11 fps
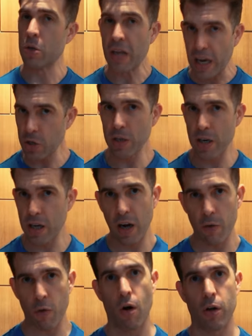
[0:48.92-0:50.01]
So nature didn't get
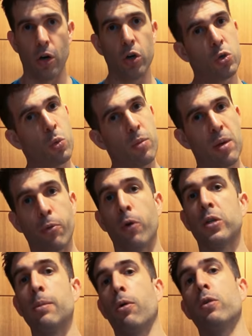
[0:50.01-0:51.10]
it wrong. You don't just want to be
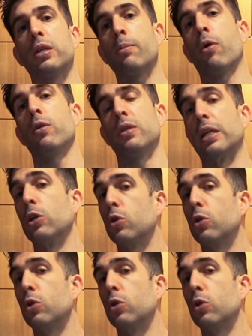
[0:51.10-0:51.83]
protein, protein, protein.